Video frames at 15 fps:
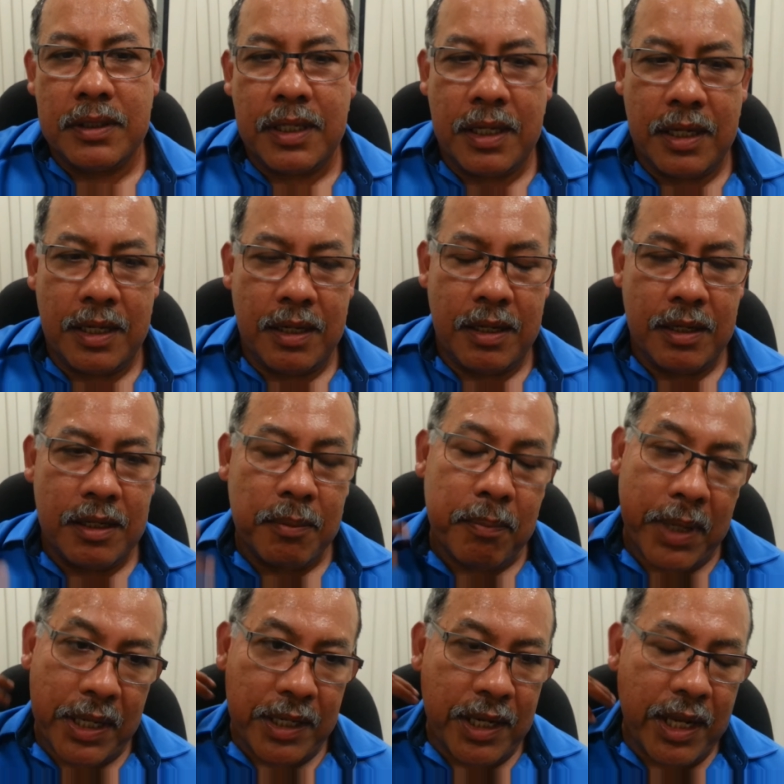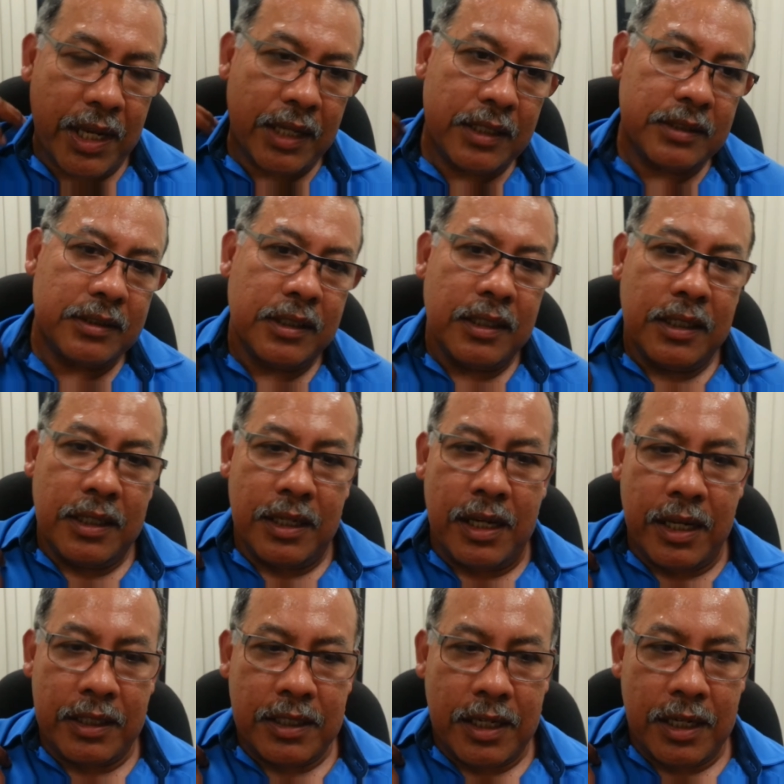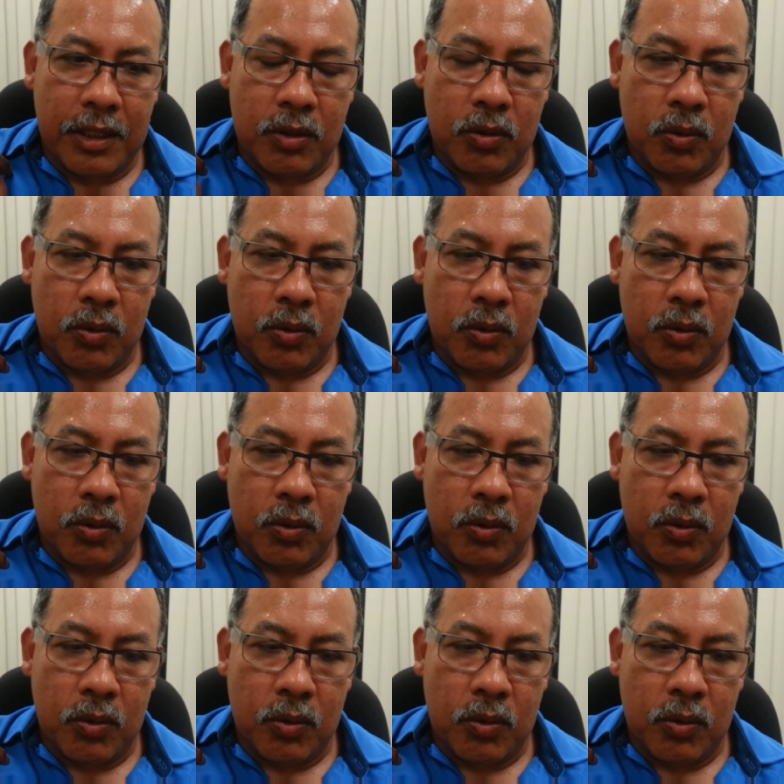The, the, my neck, I try